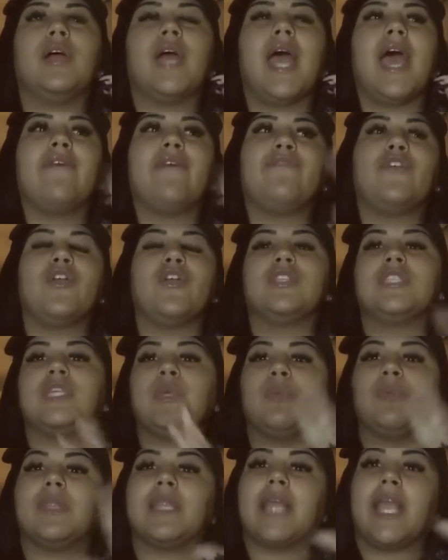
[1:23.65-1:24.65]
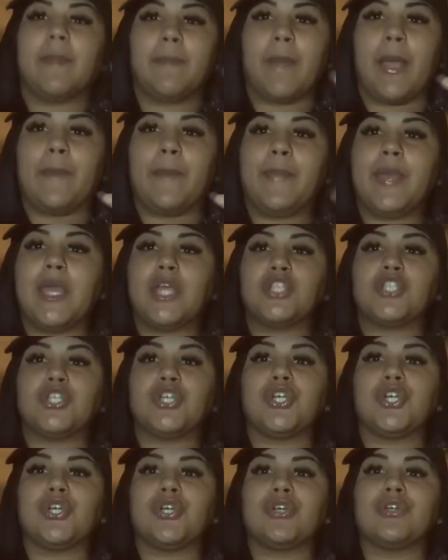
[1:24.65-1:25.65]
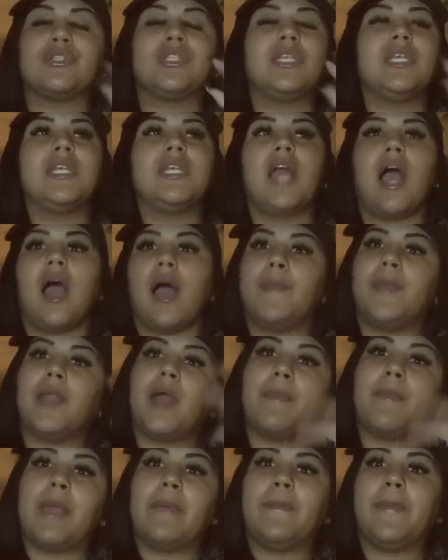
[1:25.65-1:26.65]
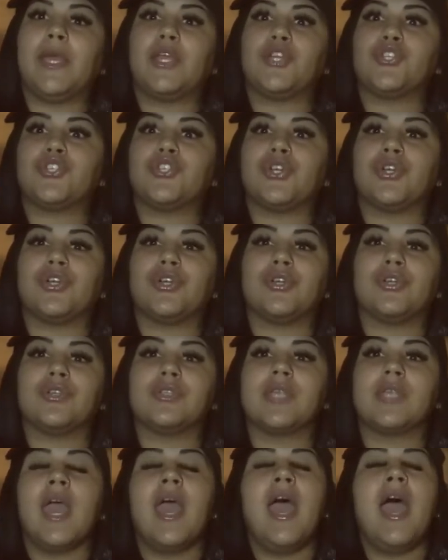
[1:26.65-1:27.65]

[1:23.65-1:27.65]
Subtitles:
at first he would like my pictures, he'd comment on my pictures.